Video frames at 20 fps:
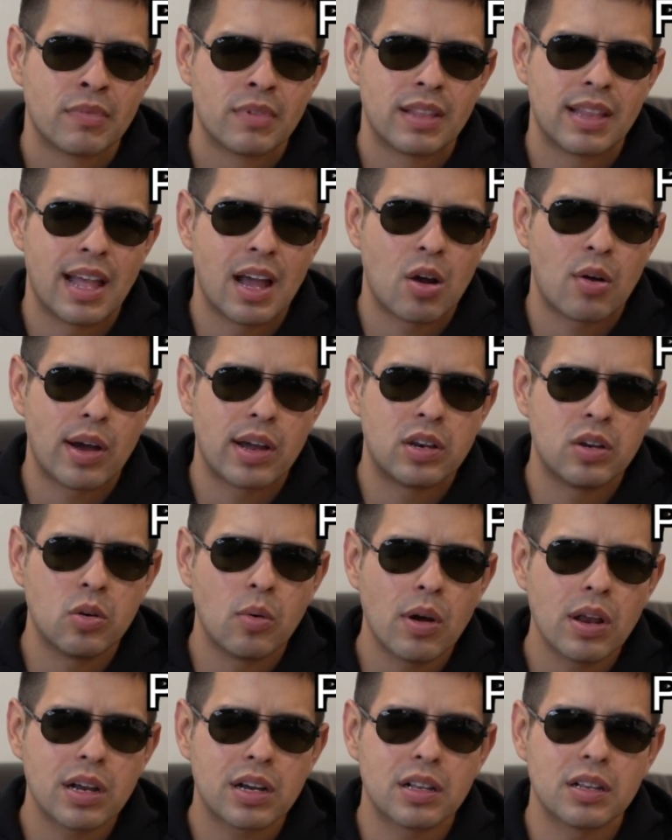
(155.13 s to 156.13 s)
Now, I do
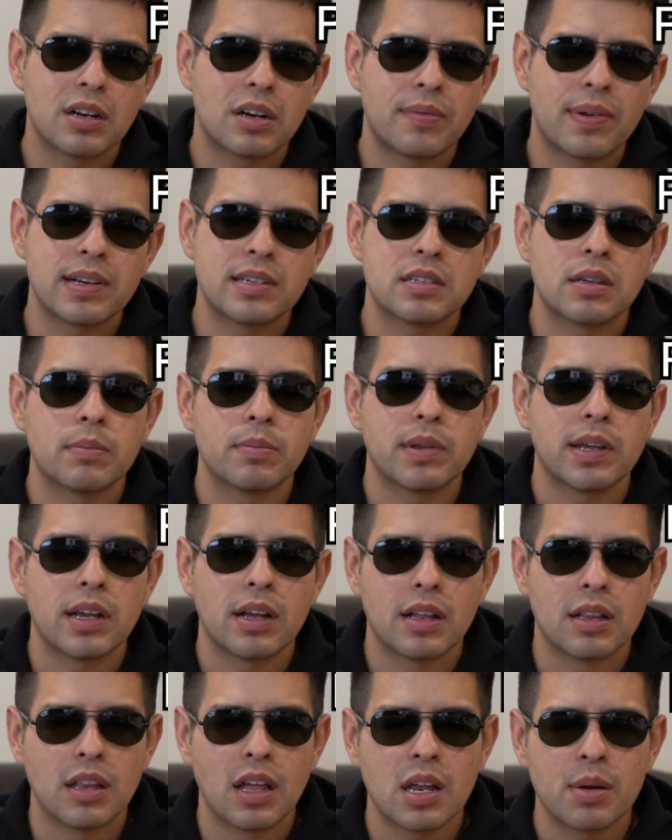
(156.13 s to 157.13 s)
want to clarify something.
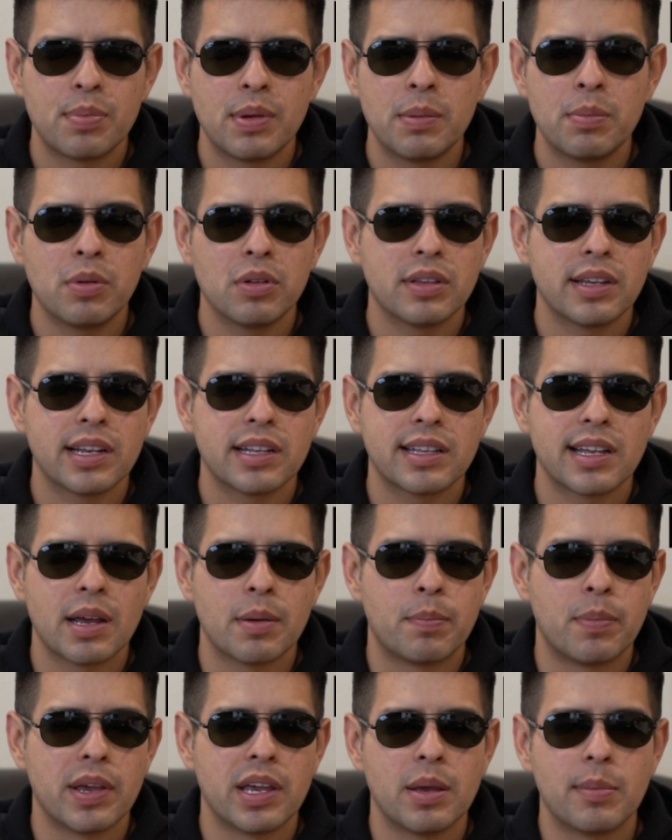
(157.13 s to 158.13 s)
A lot of people think
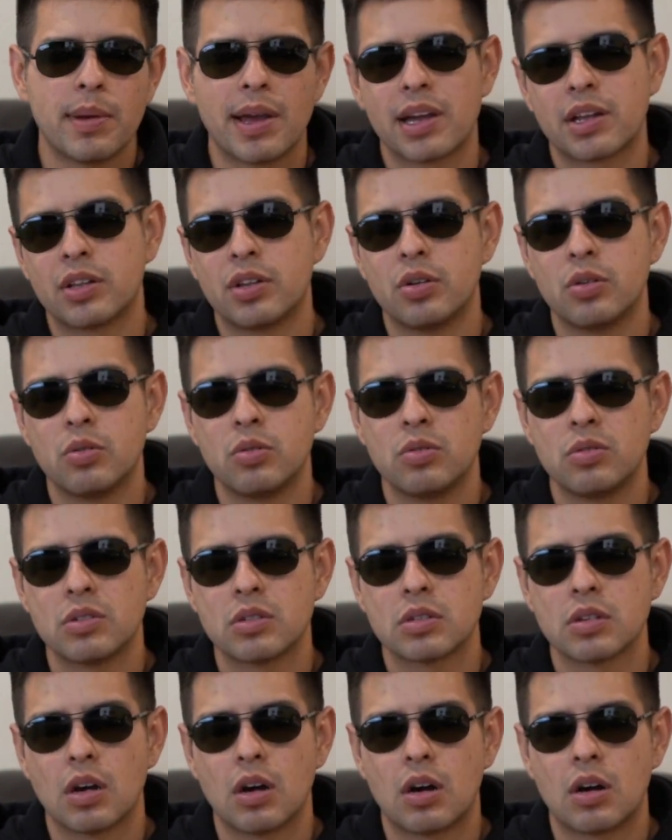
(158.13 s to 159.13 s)
that piggyback
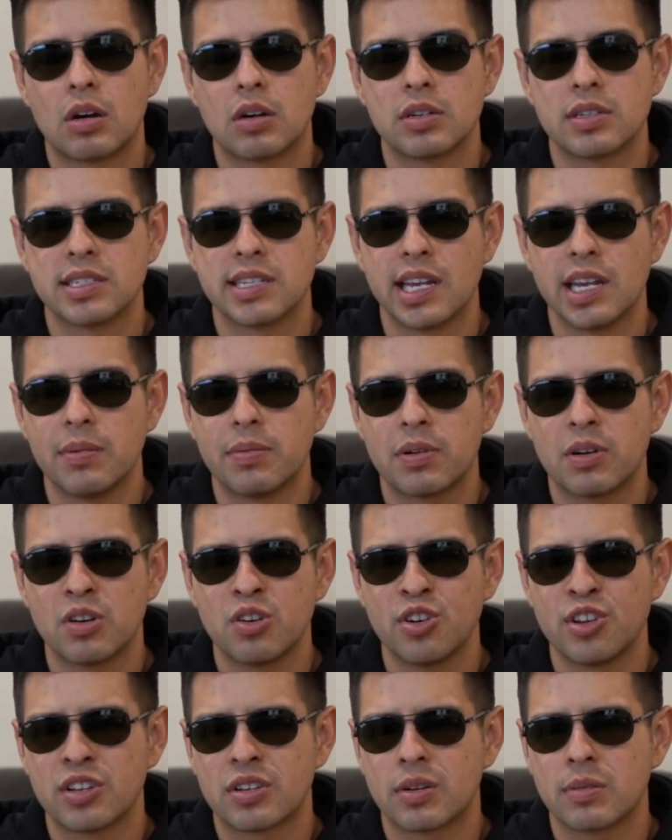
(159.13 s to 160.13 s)
tunes are
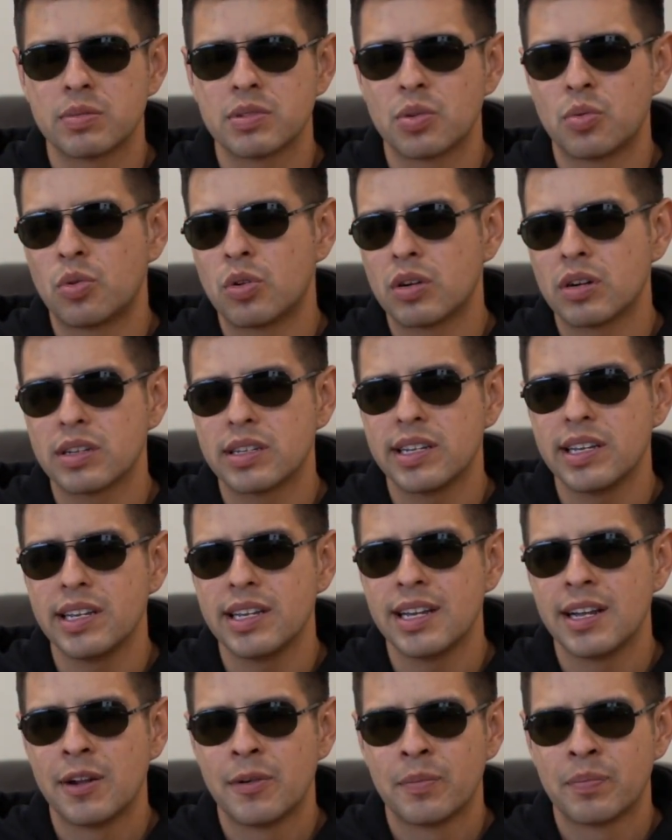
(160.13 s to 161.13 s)
safer in terms of
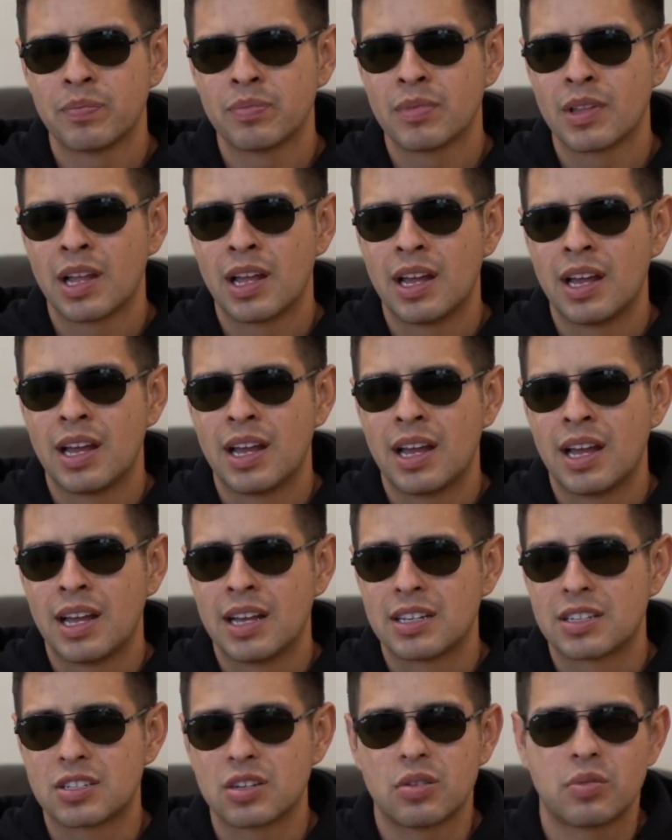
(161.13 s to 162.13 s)
warranty.
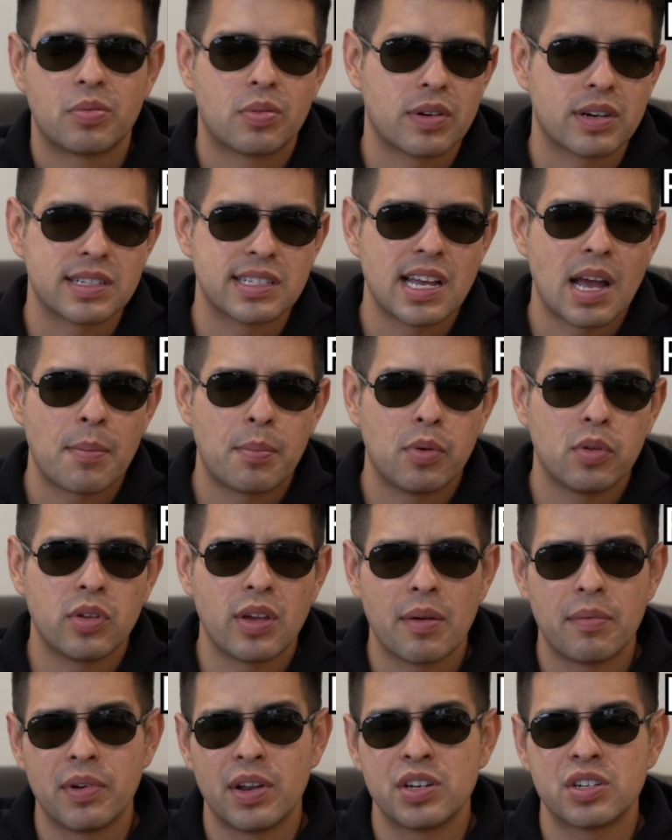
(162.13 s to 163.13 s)
So, for example, you
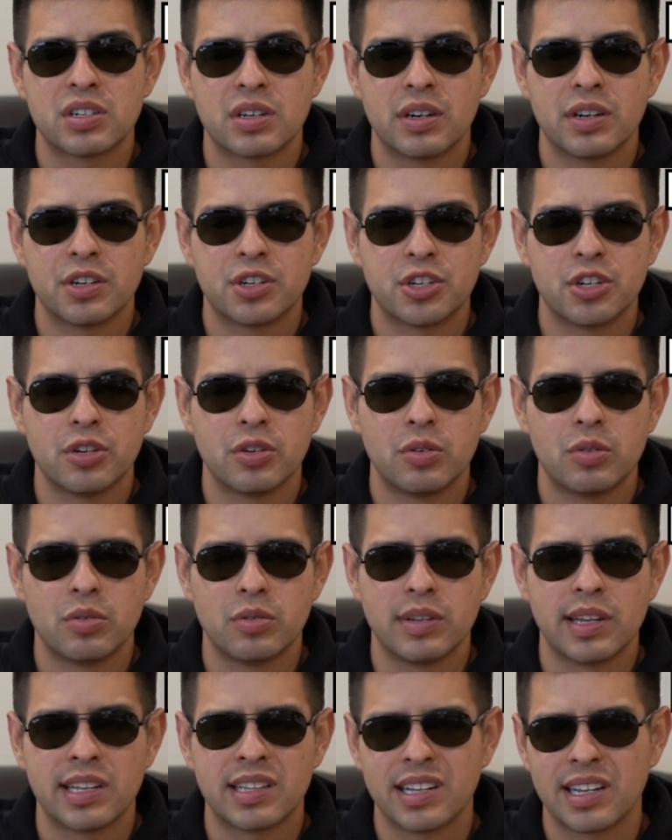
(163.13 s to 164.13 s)
have an engine issue.
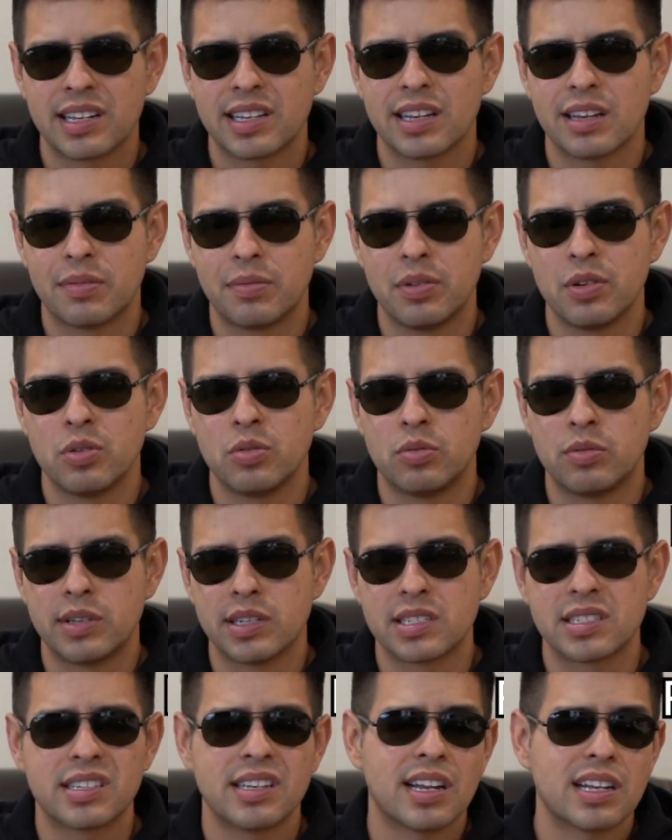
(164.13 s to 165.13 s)
They think that if you
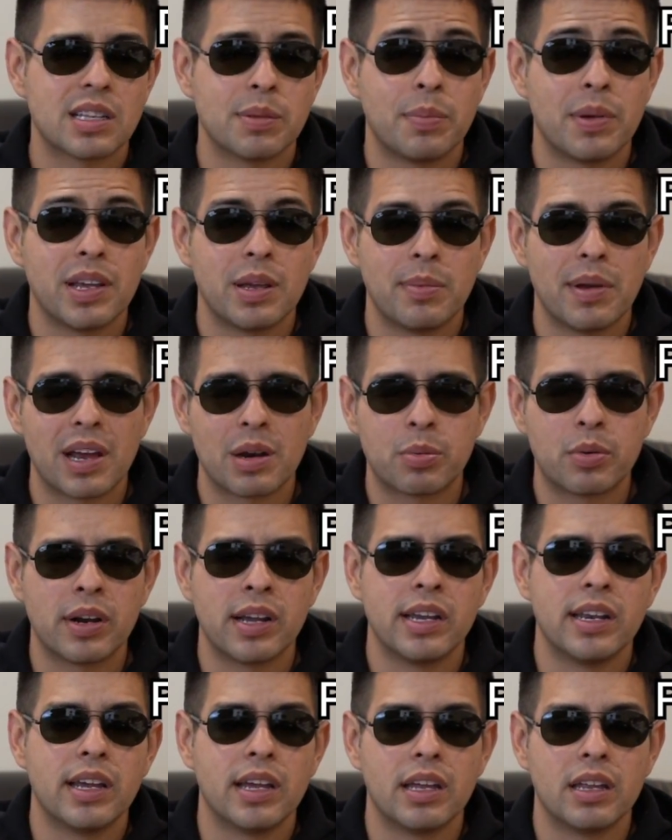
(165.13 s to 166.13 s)
disconnect the piggyback,
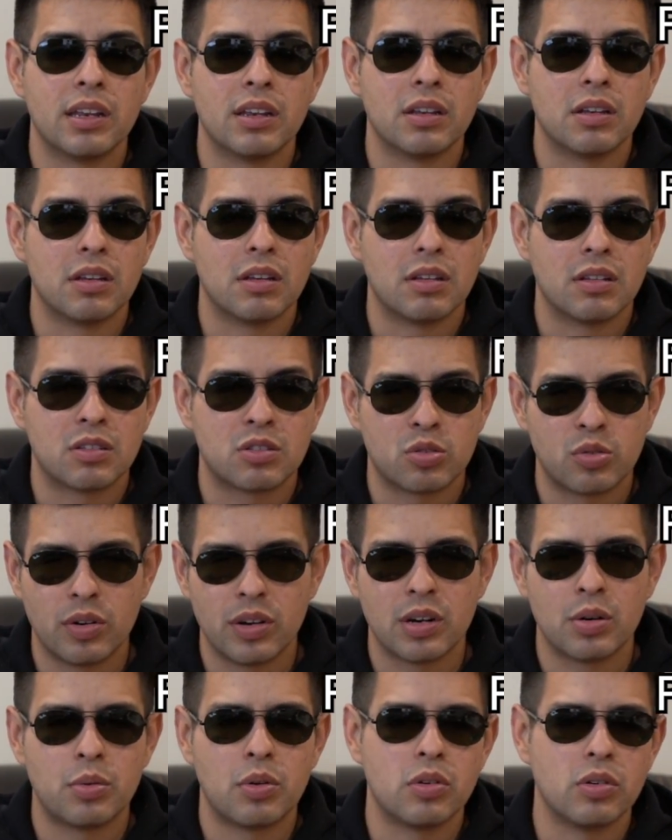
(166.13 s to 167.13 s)
bring it in,
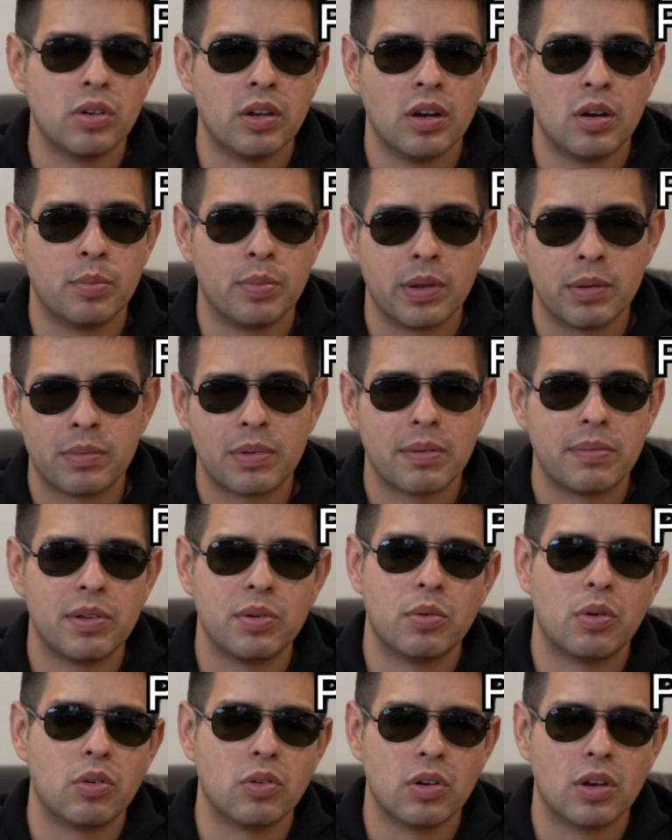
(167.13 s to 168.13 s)
Toyota won't know,
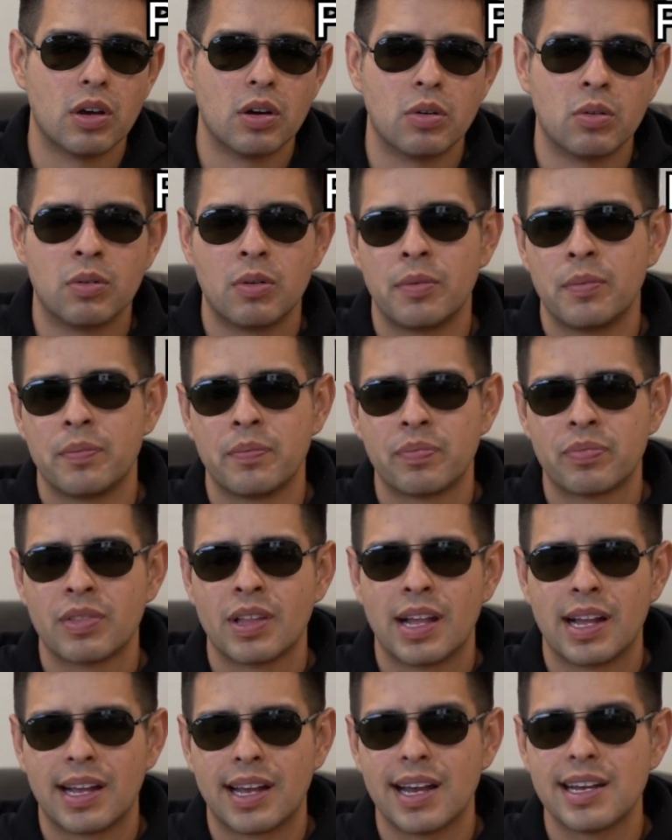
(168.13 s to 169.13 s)
BMW won't know.
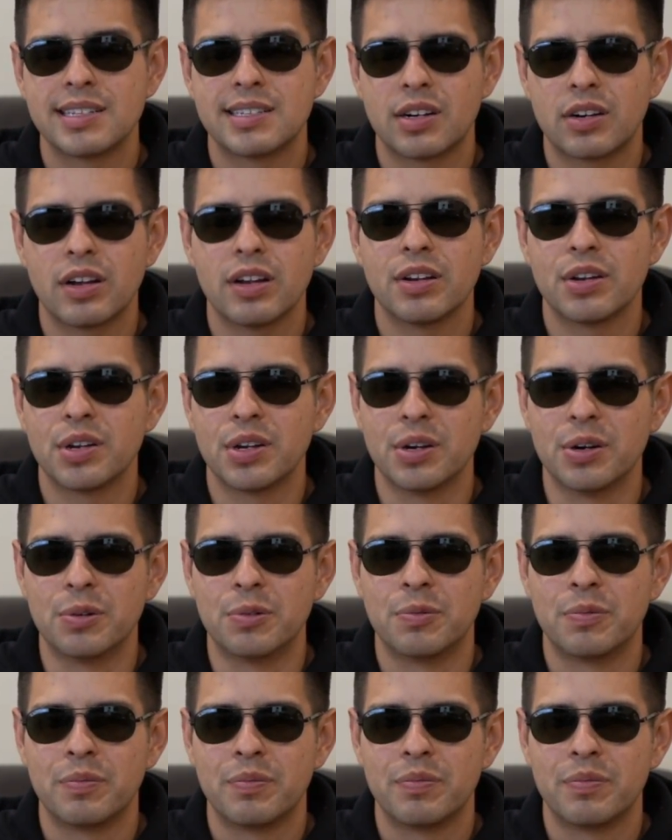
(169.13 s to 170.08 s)
Guys, they're going to know.